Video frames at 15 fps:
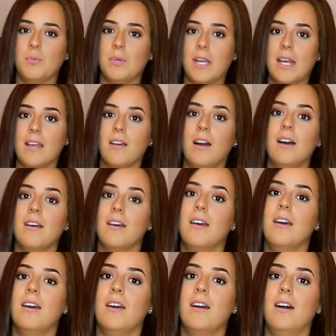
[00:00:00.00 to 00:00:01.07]
what I got
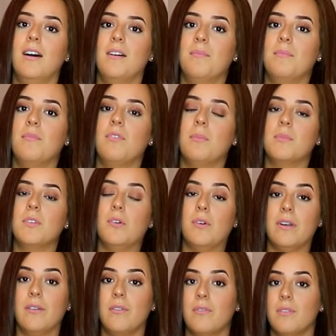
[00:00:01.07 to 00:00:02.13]
from
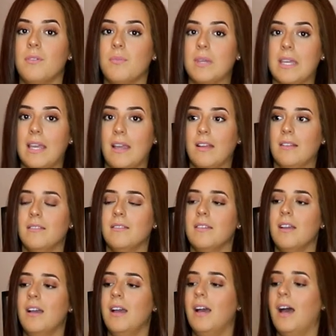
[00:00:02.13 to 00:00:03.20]
Torrid over the weekend.